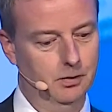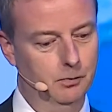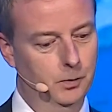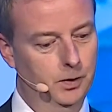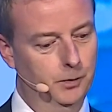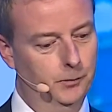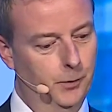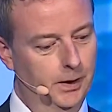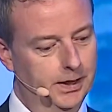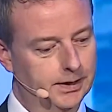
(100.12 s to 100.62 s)

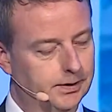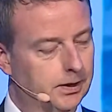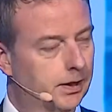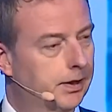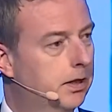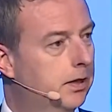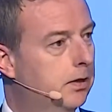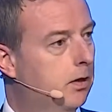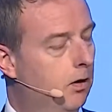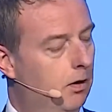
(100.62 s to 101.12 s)
we face
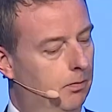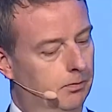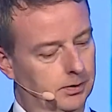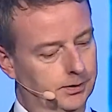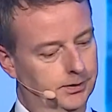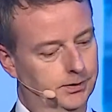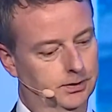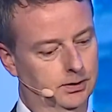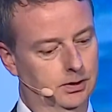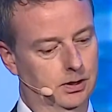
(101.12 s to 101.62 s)
an
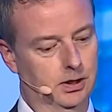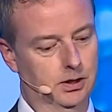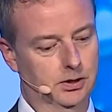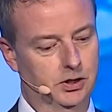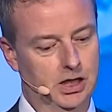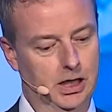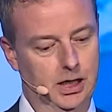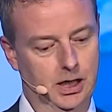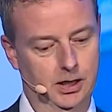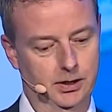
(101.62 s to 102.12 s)
enormous uh,
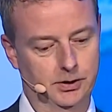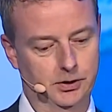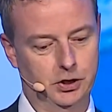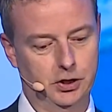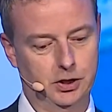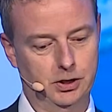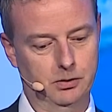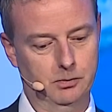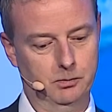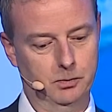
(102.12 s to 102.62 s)

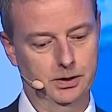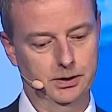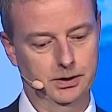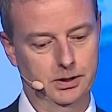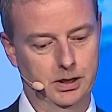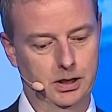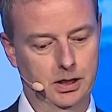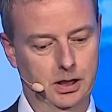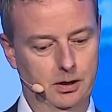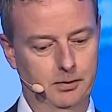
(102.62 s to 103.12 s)
challenge with
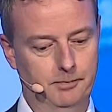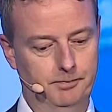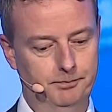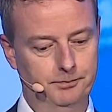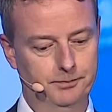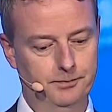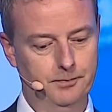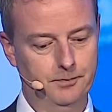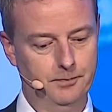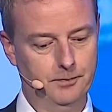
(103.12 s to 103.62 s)
uh,
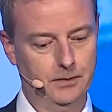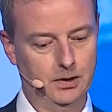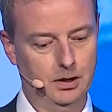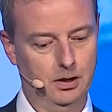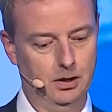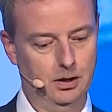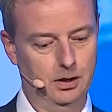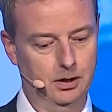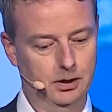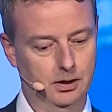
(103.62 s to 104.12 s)

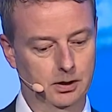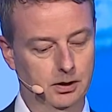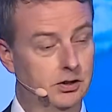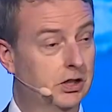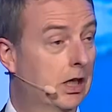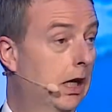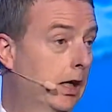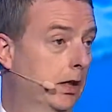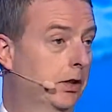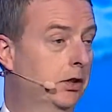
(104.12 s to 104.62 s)
uh
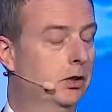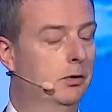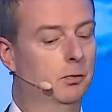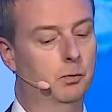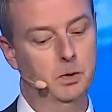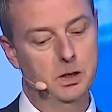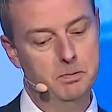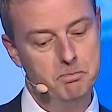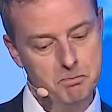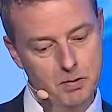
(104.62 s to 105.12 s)
challenge.
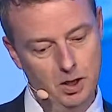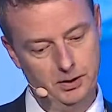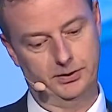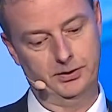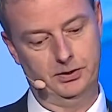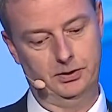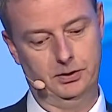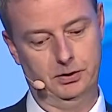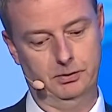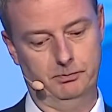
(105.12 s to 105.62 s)
We
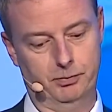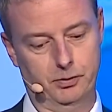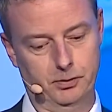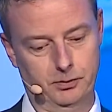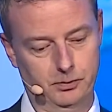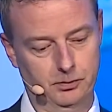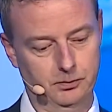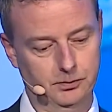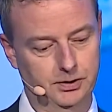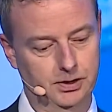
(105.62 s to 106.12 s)
must
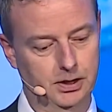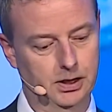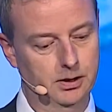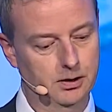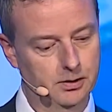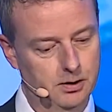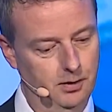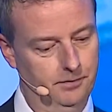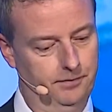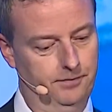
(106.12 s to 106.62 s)
produce
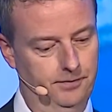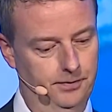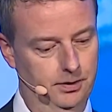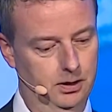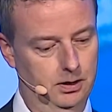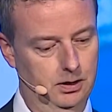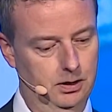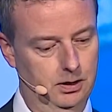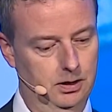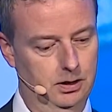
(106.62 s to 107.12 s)
enough
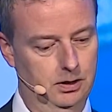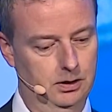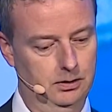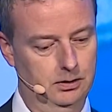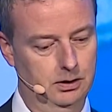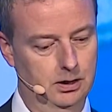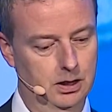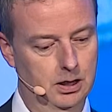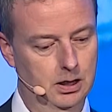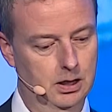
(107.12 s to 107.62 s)
uh,
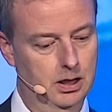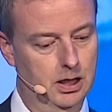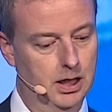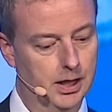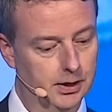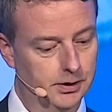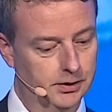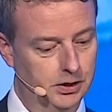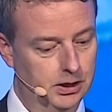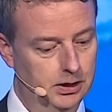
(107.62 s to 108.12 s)

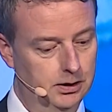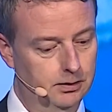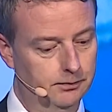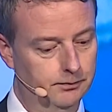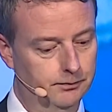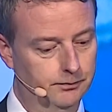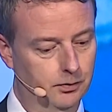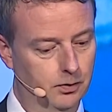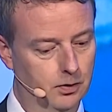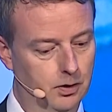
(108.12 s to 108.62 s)
energy
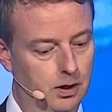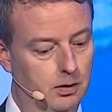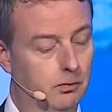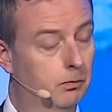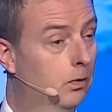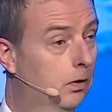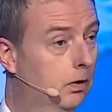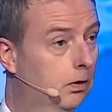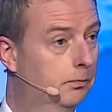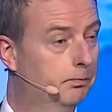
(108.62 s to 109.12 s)
for a
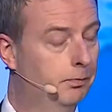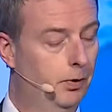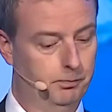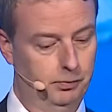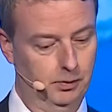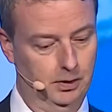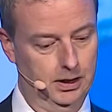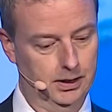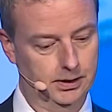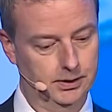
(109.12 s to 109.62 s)
world
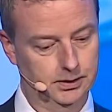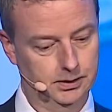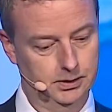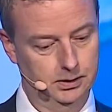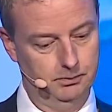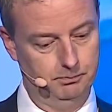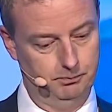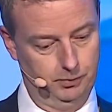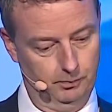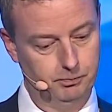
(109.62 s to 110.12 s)
population,
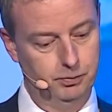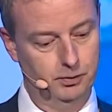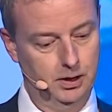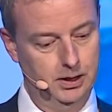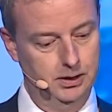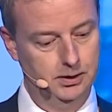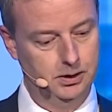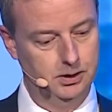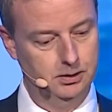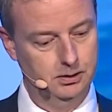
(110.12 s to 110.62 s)

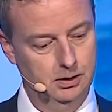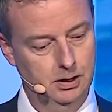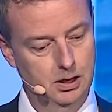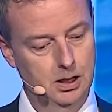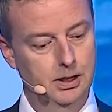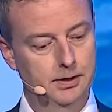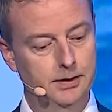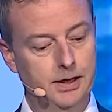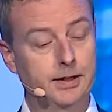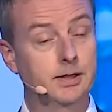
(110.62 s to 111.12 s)
population
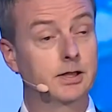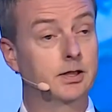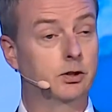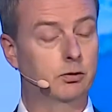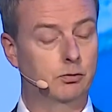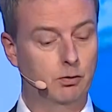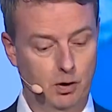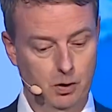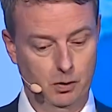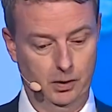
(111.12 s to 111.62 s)
that is
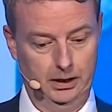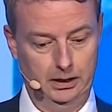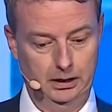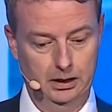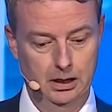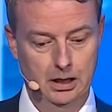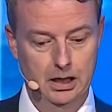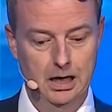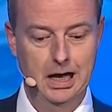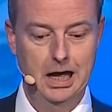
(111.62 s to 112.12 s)
growing,
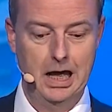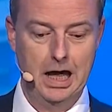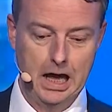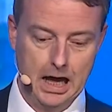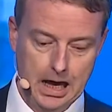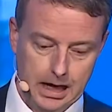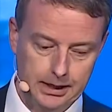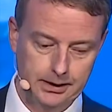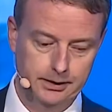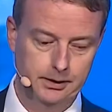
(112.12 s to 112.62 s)

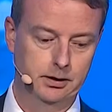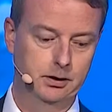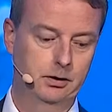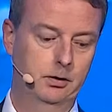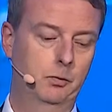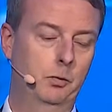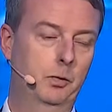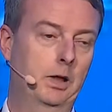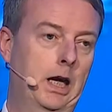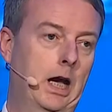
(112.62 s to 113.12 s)
and
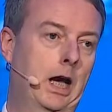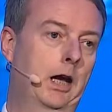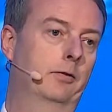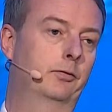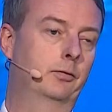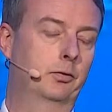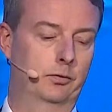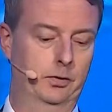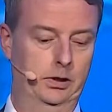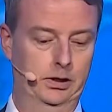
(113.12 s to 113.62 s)
we
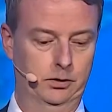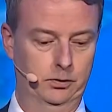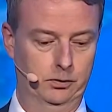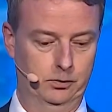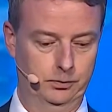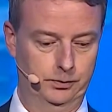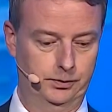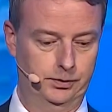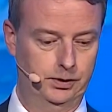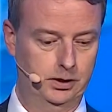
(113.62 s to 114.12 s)
have to
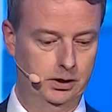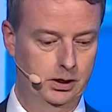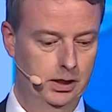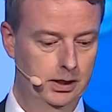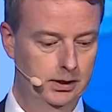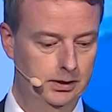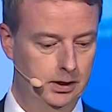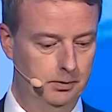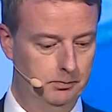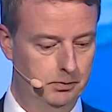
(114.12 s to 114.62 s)
reduce
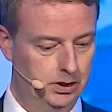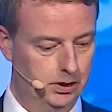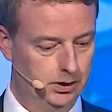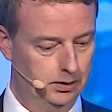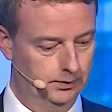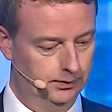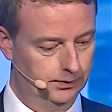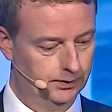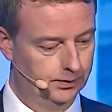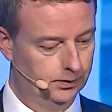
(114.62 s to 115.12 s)
the
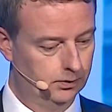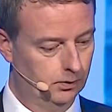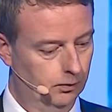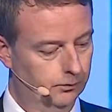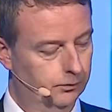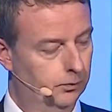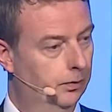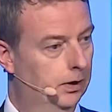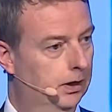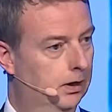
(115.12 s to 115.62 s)
emissions
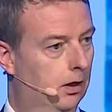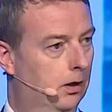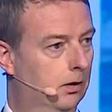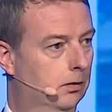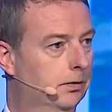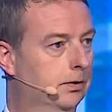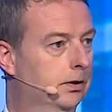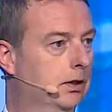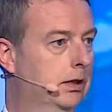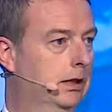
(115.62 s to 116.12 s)
of
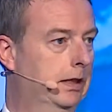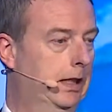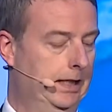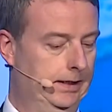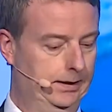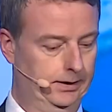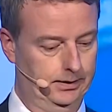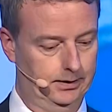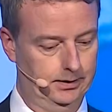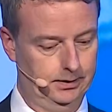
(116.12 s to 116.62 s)
greenhouse
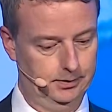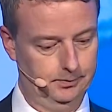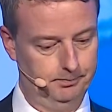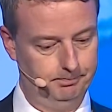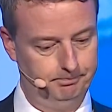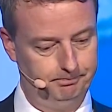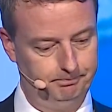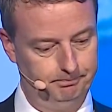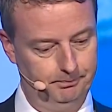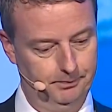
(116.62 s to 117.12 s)
gases.
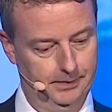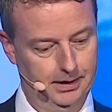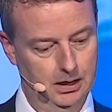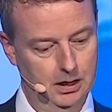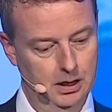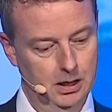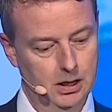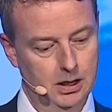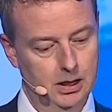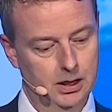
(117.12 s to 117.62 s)

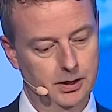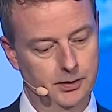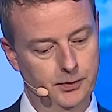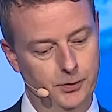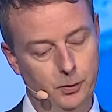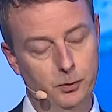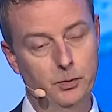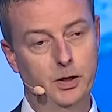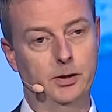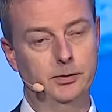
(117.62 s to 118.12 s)
In
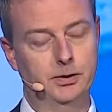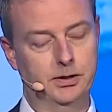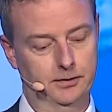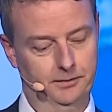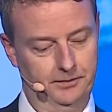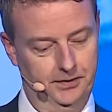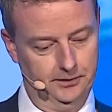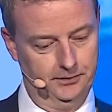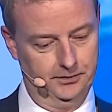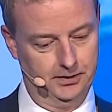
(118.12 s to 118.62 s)

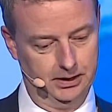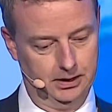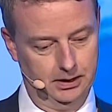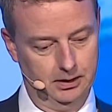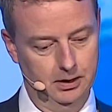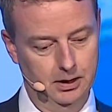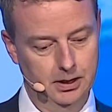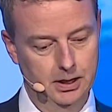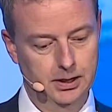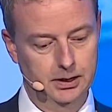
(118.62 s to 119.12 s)

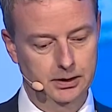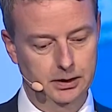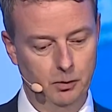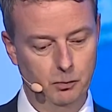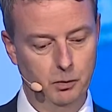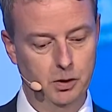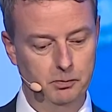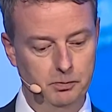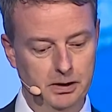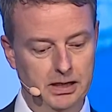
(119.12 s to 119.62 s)
2050, there
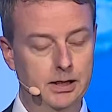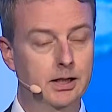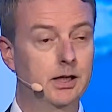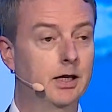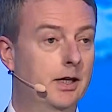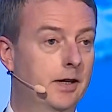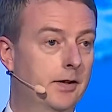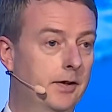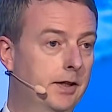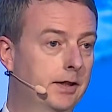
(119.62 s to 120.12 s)
will be
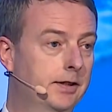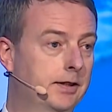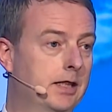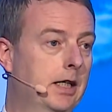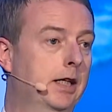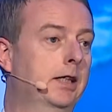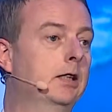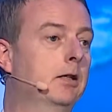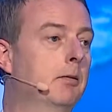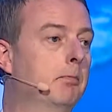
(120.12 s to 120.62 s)

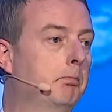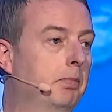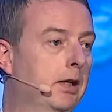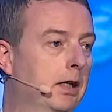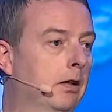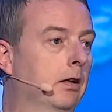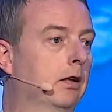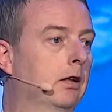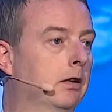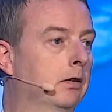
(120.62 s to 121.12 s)
10
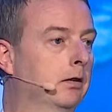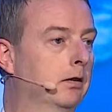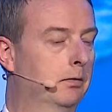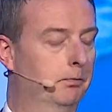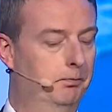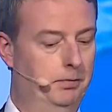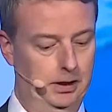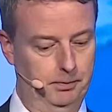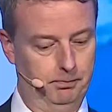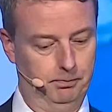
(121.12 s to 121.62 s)
billion
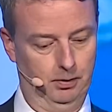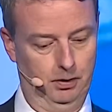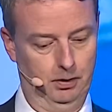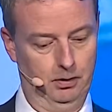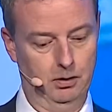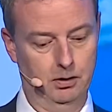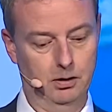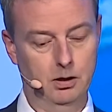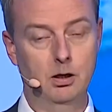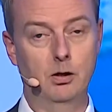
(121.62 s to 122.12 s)

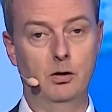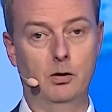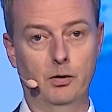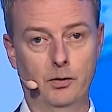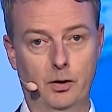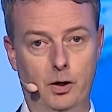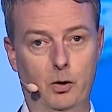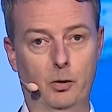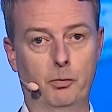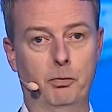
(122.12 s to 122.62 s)
people
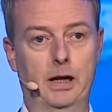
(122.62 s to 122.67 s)
on our